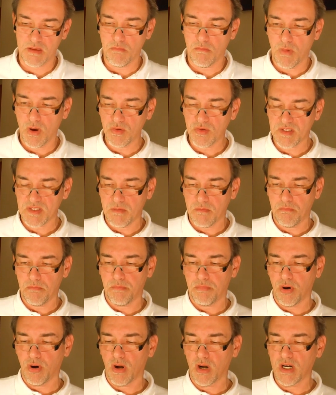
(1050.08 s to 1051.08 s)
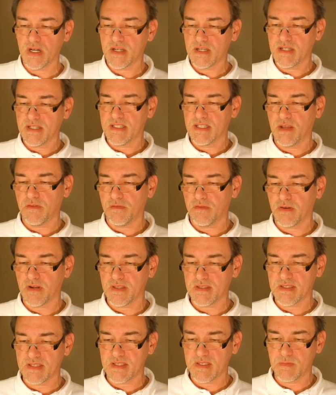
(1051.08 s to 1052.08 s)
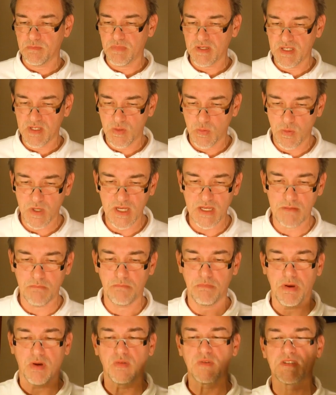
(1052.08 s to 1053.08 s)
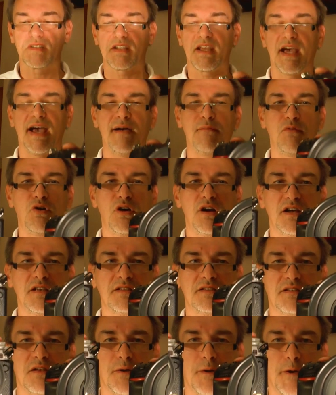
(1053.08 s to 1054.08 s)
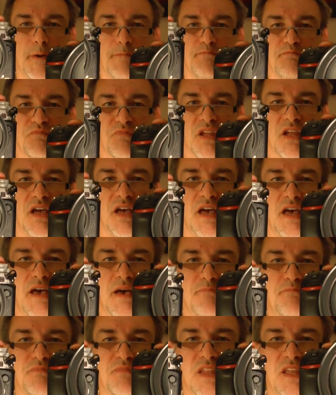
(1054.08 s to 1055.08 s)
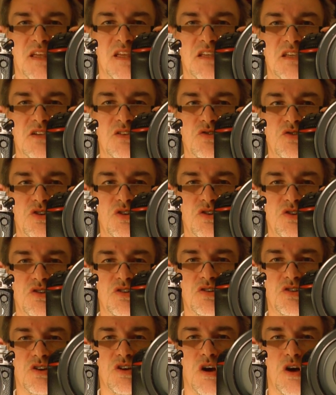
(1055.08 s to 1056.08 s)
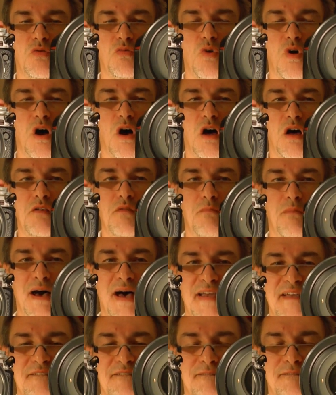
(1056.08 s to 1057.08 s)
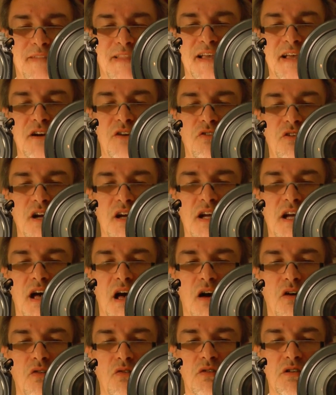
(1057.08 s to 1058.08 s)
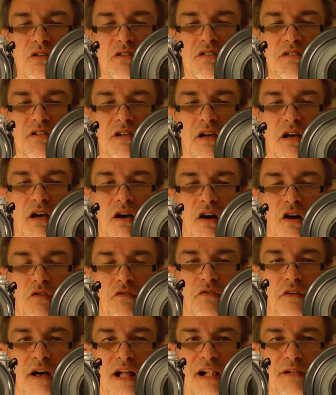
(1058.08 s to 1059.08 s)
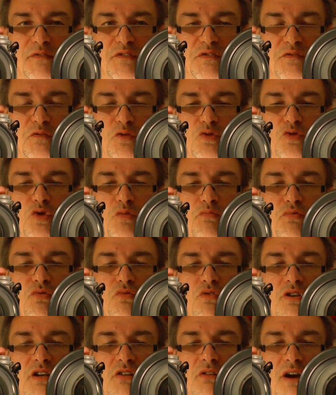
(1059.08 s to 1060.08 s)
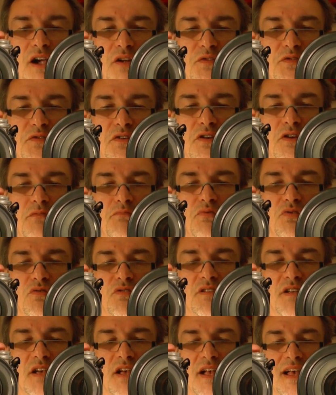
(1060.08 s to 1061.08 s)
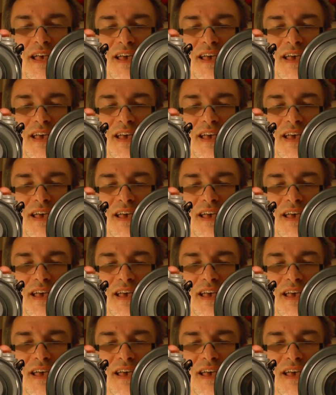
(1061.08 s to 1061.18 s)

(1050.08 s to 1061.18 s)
most important differences between both cameras. You should go on my Flickr account of Ralfs Foto-Bude, Ralfs Foto-Bude.